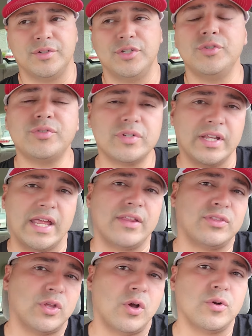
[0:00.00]
You usually
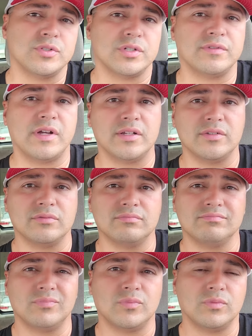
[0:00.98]
get those
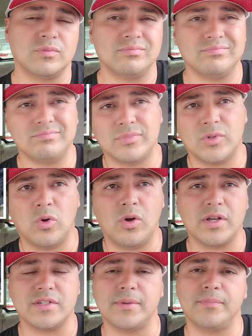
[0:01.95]
around
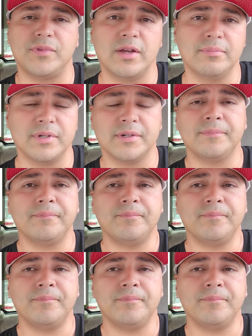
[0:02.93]
August, September.